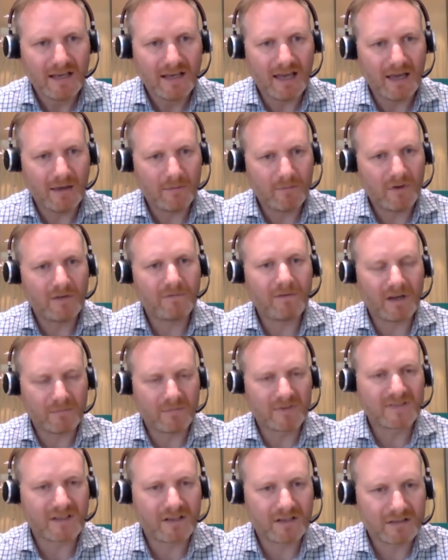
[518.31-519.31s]
If
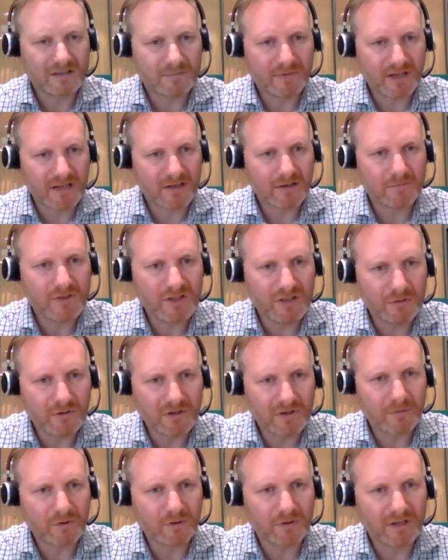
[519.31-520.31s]
I'm a startup and I come to you
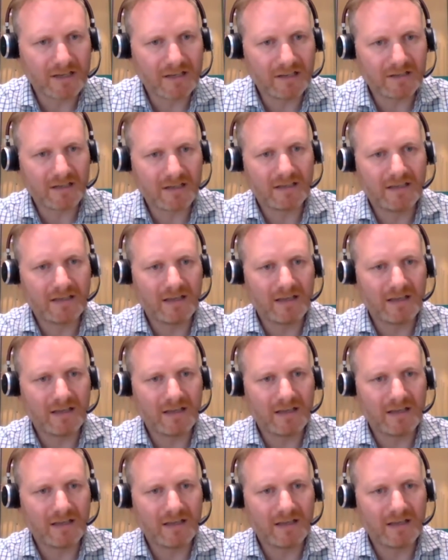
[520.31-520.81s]
and I'm going like, look,